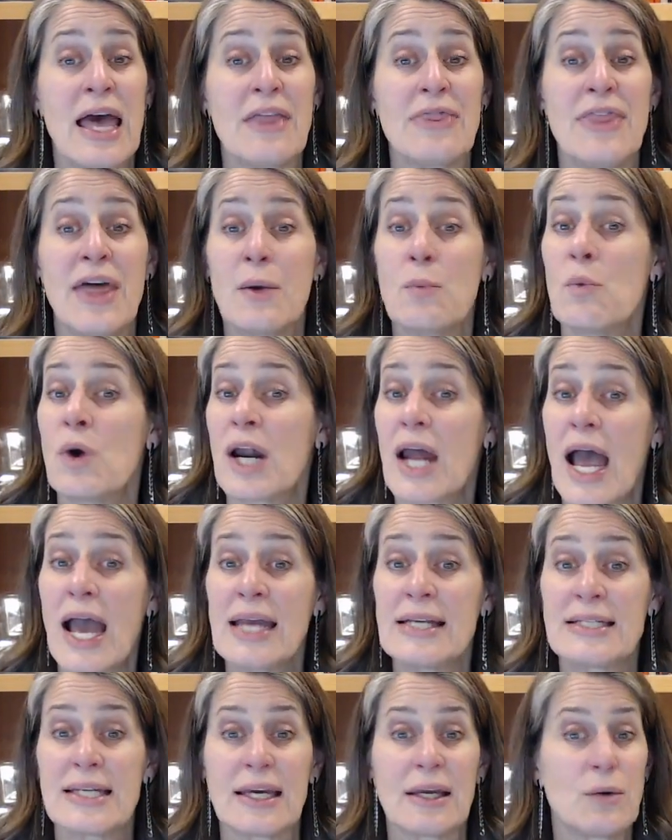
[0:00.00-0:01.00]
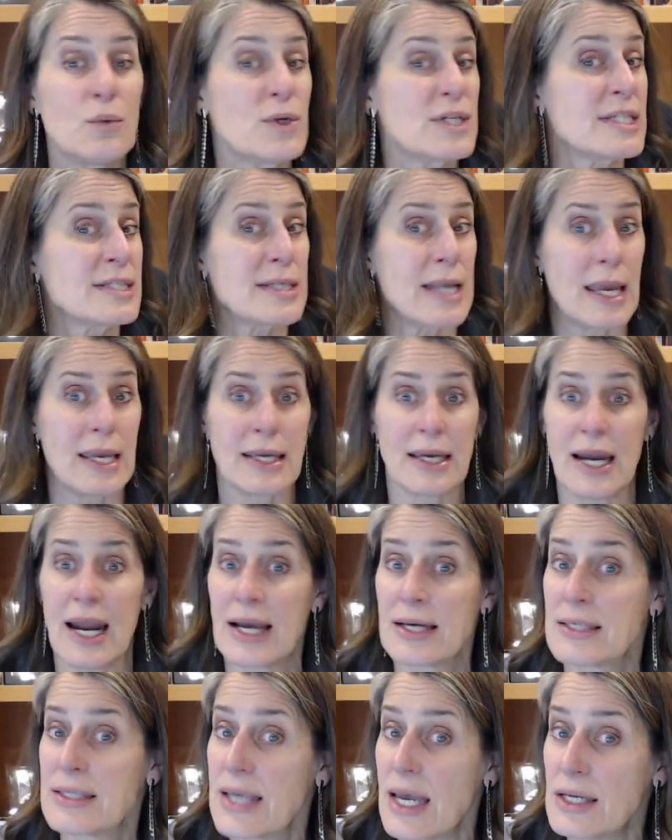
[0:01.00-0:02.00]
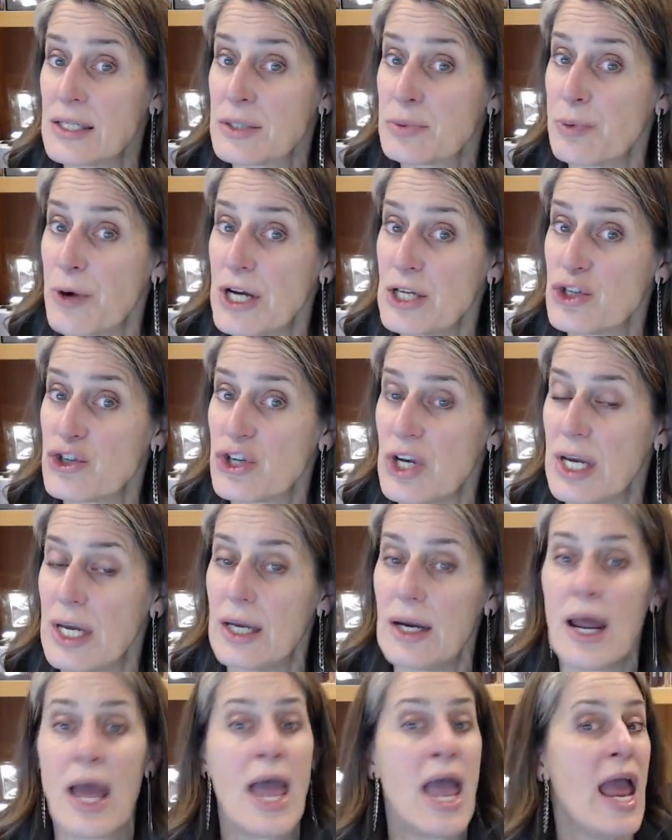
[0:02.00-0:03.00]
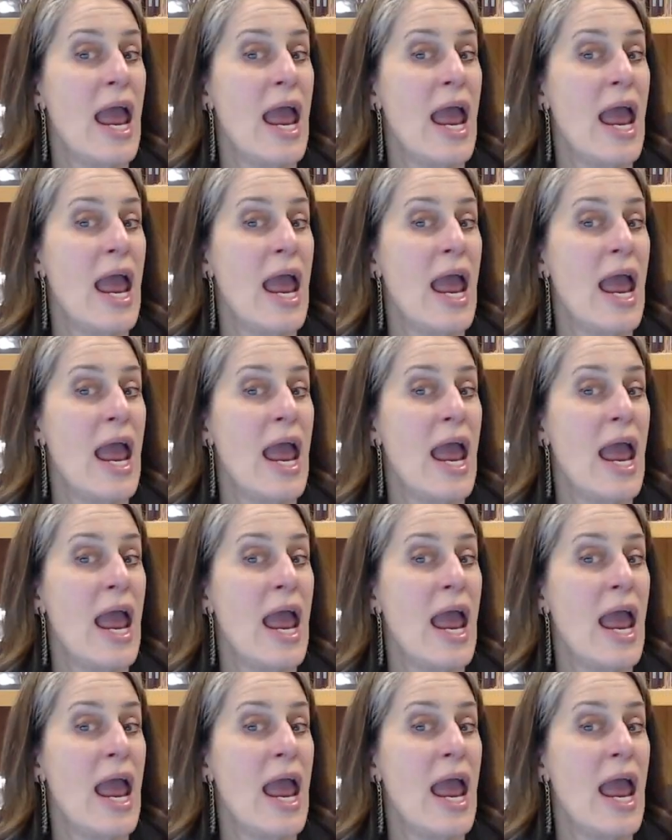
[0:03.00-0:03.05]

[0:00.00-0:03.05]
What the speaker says: Then what I did was take an Excel spreadsheet